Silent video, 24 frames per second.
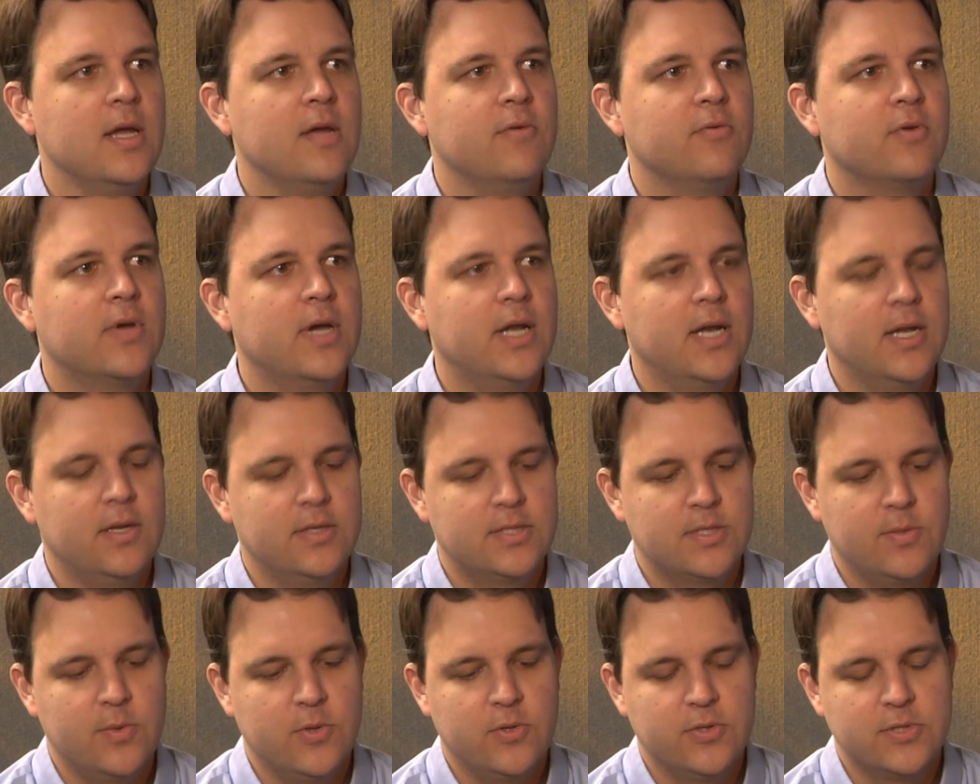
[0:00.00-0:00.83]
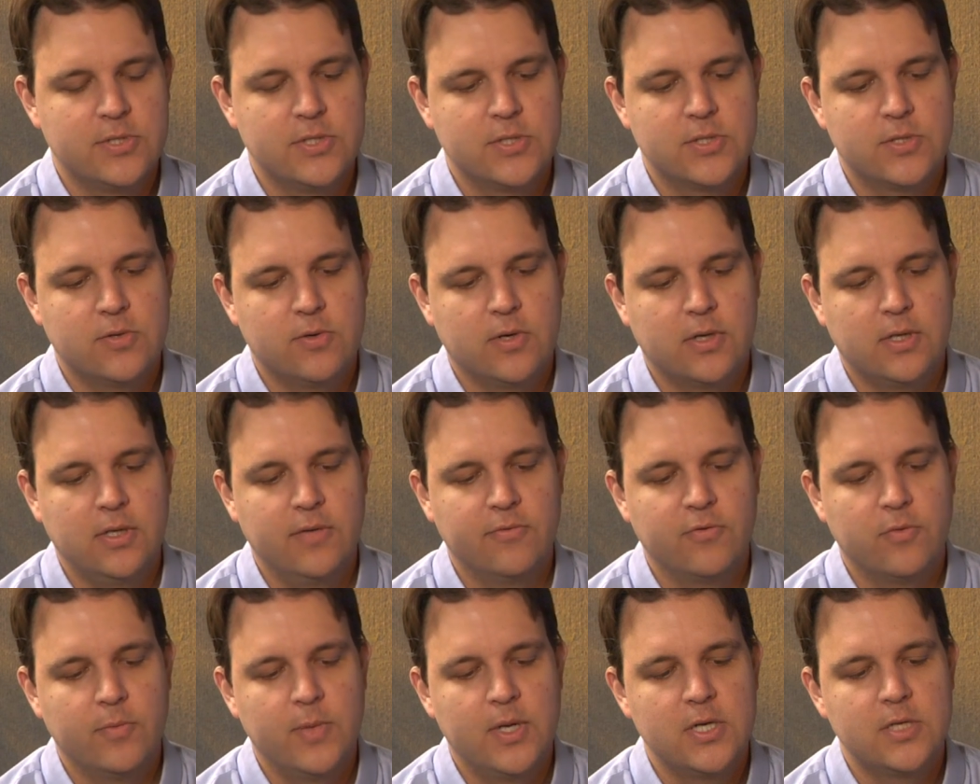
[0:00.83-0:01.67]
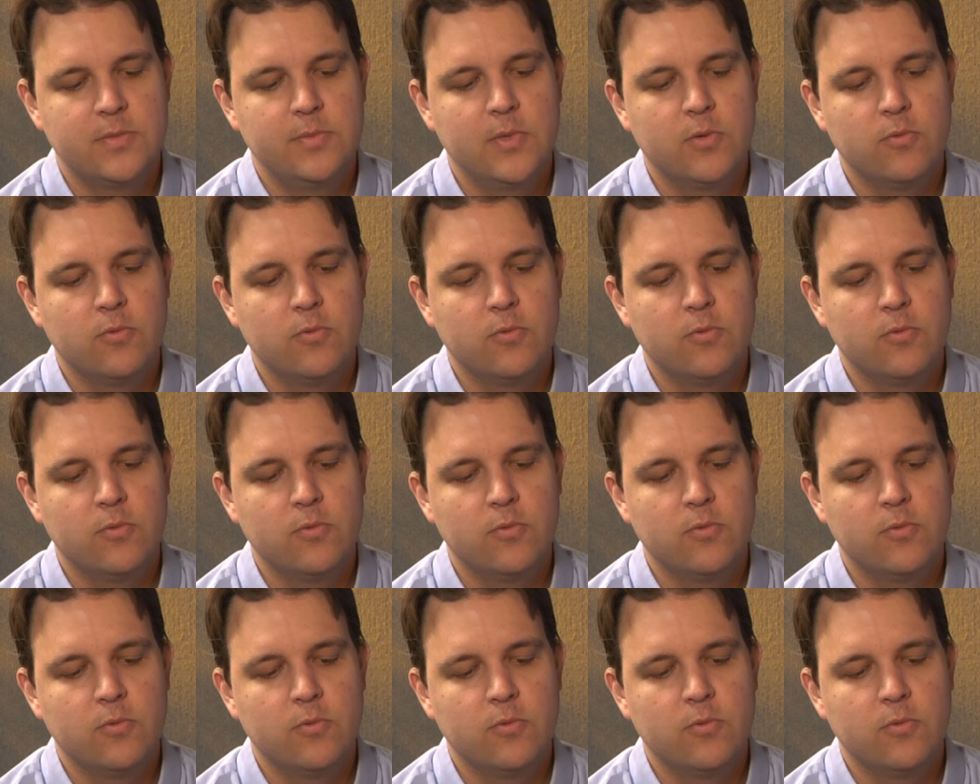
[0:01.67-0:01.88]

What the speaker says: forgetting some of those historical information.